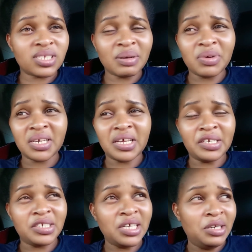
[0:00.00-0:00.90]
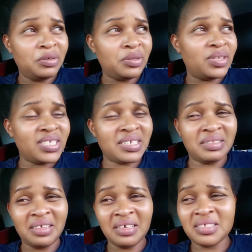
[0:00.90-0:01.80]
Someone can tell you this
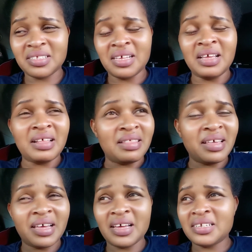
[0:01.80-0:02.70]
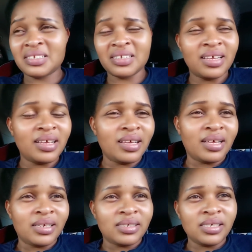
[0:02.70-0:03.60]
and this that
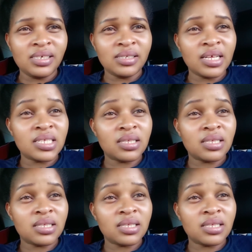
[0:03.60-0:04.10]
eh, that's